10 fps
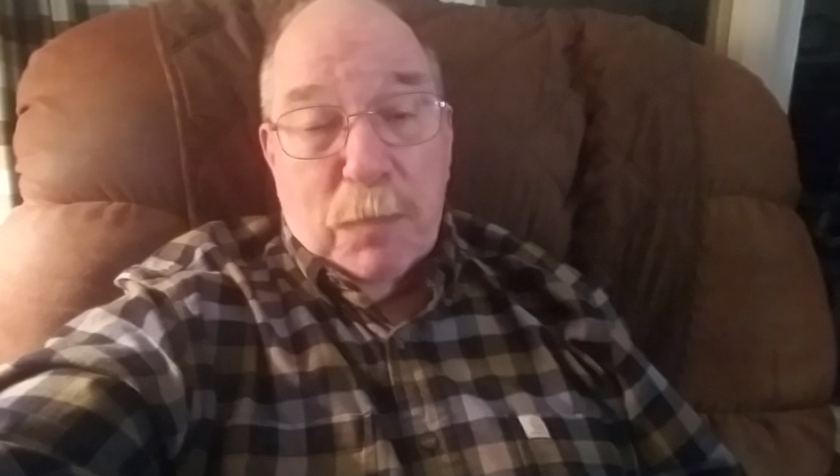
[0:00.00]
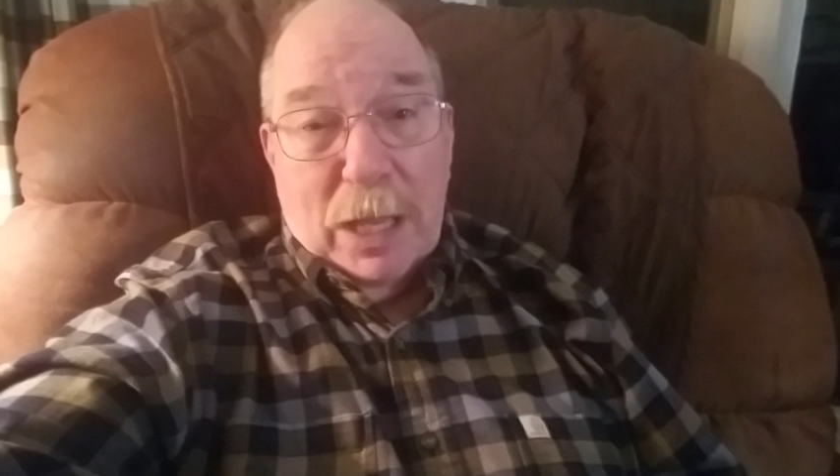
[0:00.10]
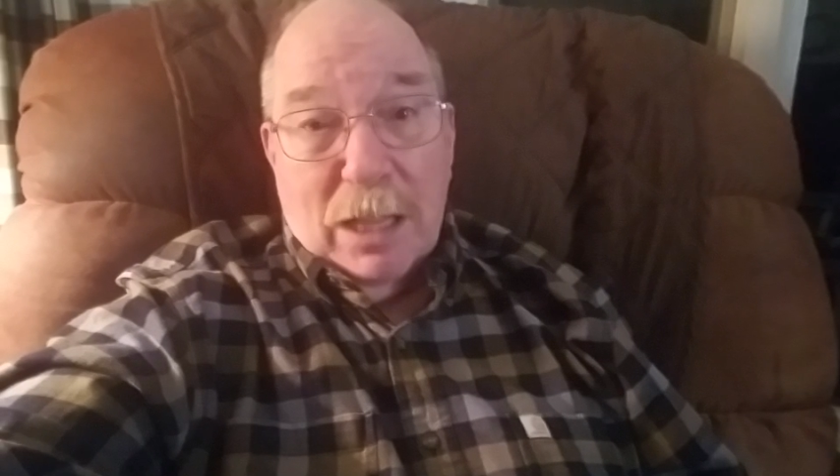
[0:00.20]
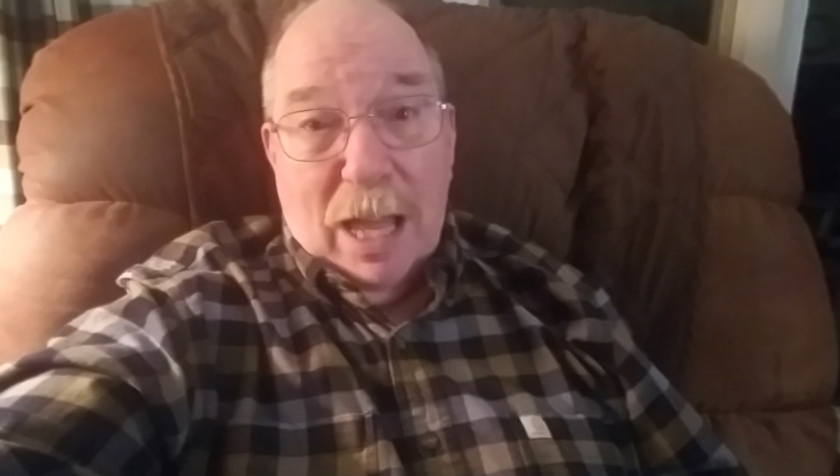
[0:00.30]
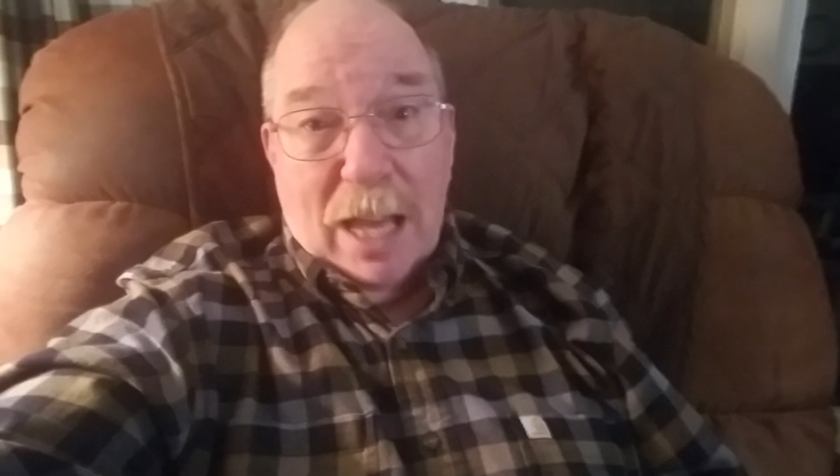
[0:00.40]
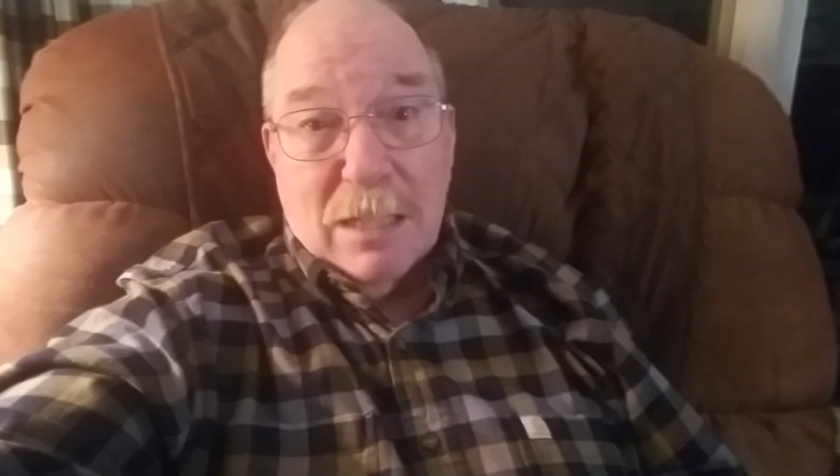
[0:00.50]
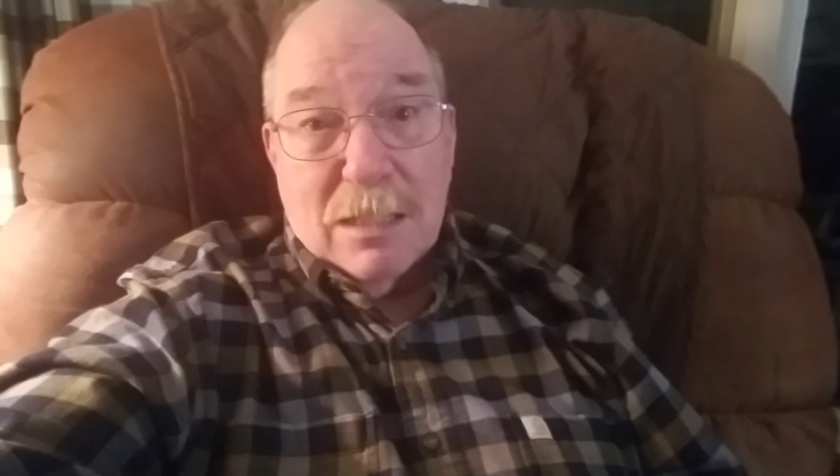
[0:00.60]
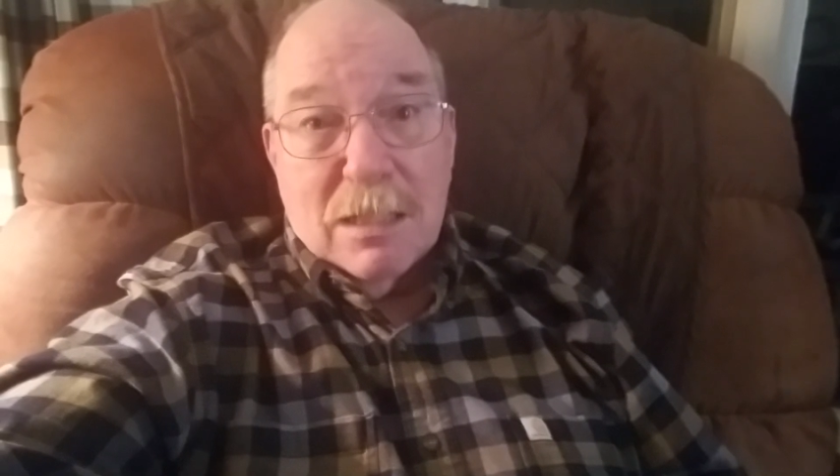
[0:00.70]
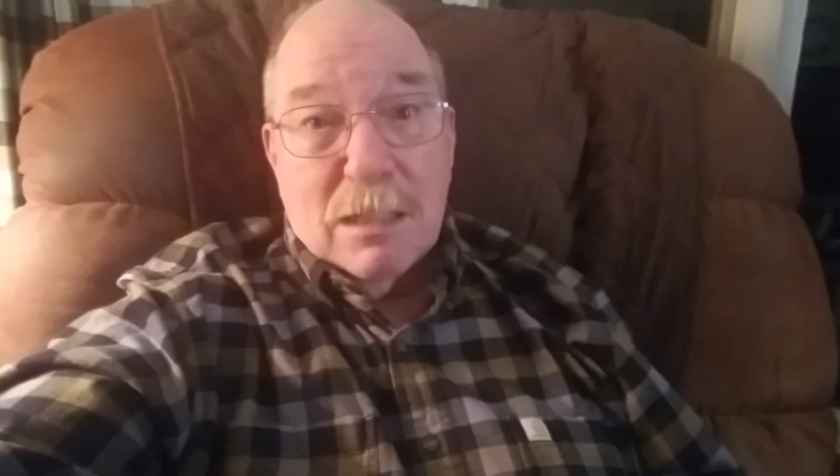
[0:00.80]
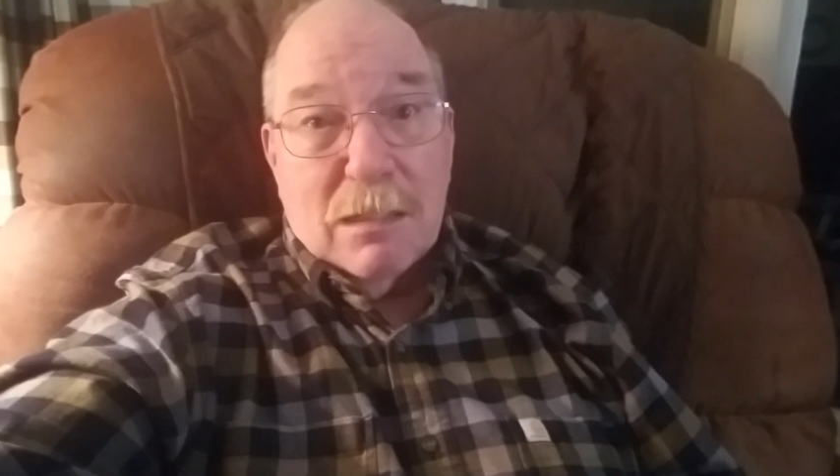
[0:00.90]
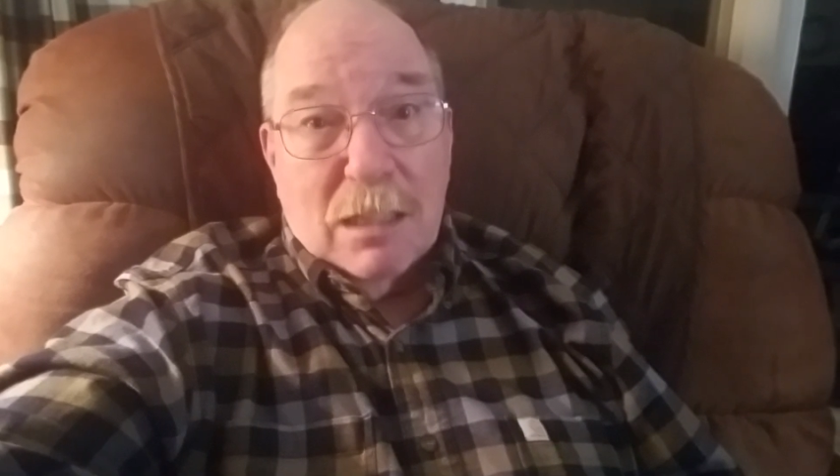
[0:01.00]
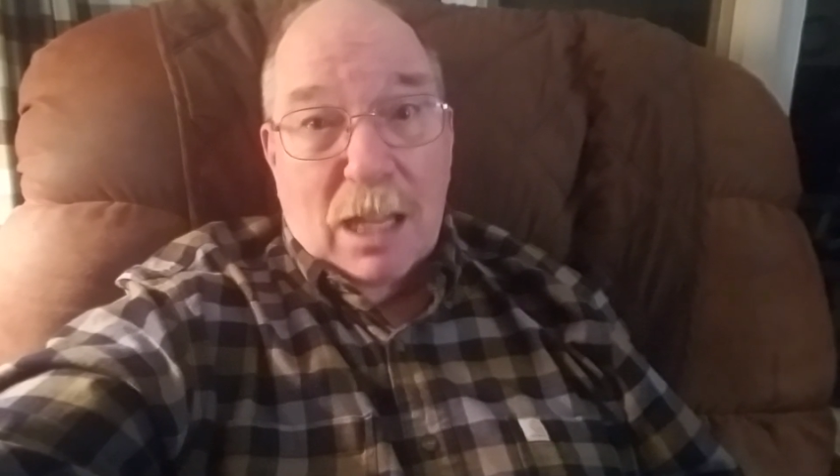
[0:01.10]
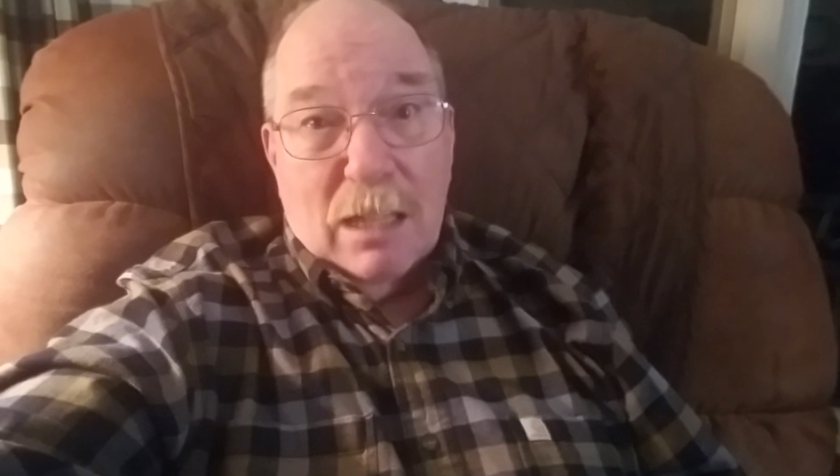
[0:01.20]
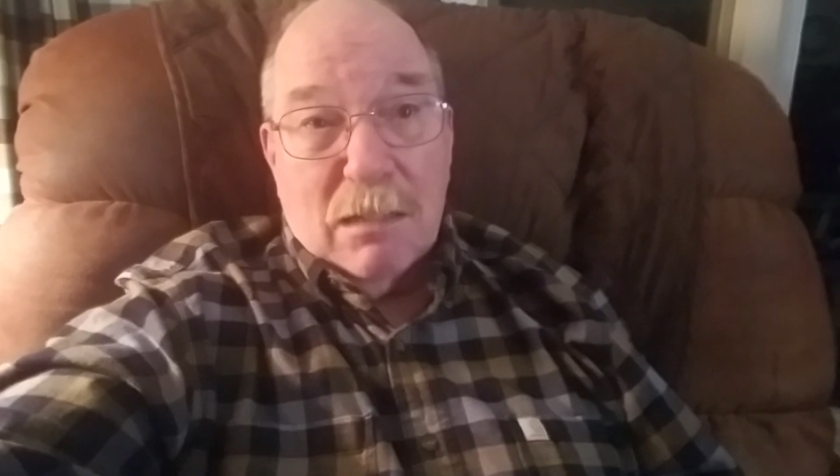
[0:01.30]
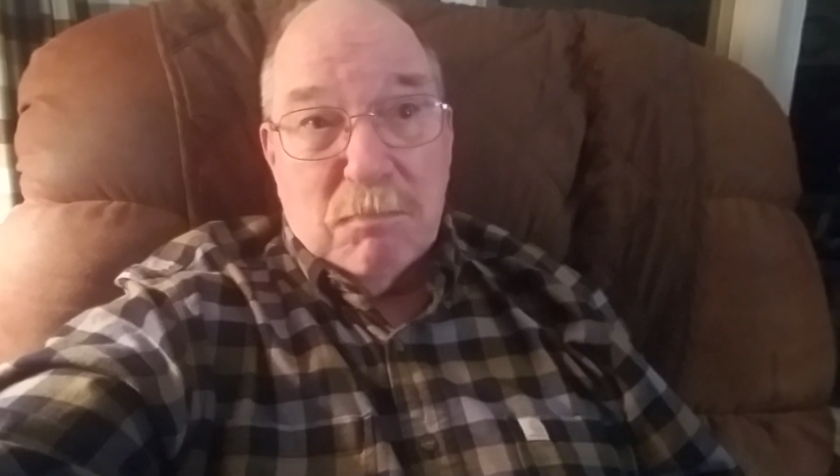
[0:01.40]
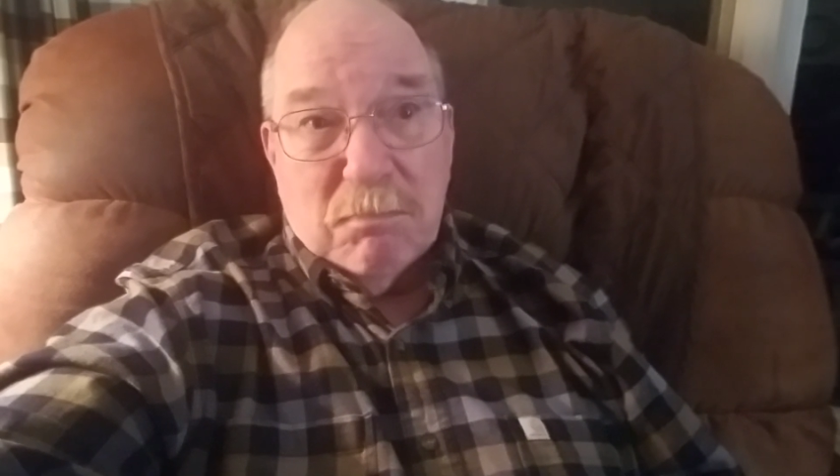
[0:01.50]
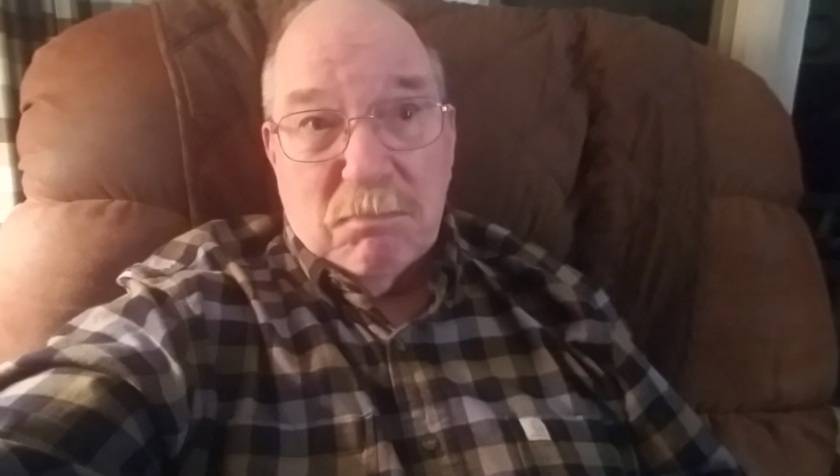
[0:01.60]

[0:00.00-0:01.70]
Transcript: Big lines, like